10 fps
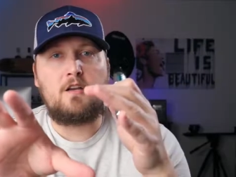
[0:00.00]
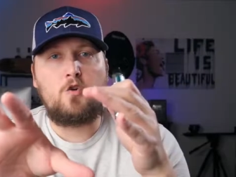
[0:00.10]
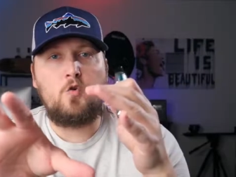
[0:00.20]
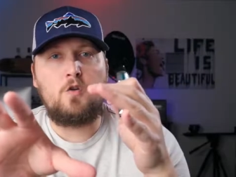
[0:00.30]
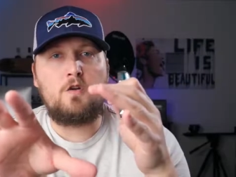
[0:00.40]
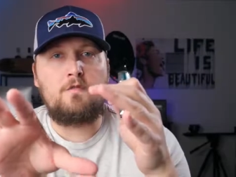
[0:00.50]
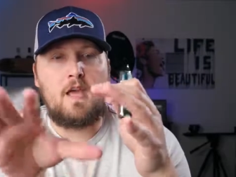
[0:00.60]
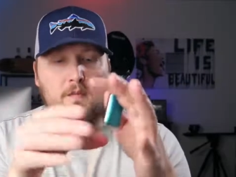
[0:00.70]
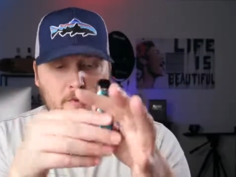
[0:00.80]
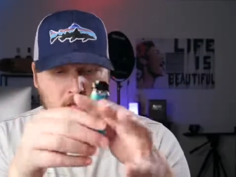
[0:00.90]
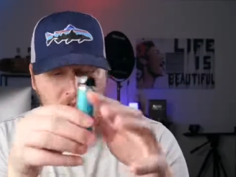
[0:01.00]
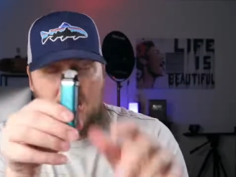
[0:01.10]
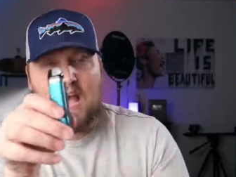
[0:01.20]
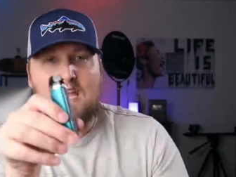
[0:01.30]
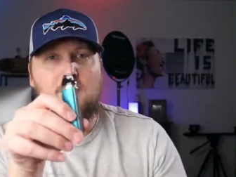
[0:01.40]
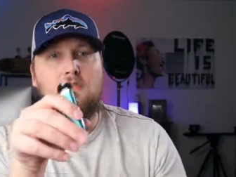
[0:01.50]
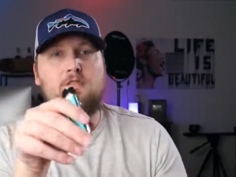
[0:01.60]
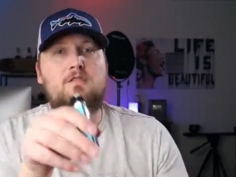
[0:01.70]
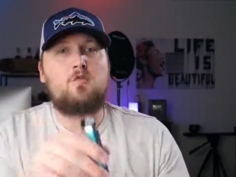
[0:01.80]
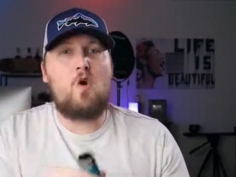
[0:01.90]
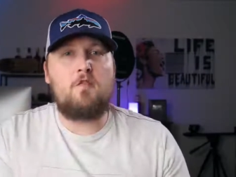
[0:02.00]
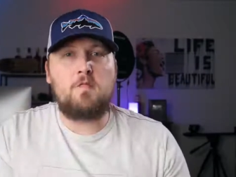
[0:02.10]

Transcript: cooler vape. I use 12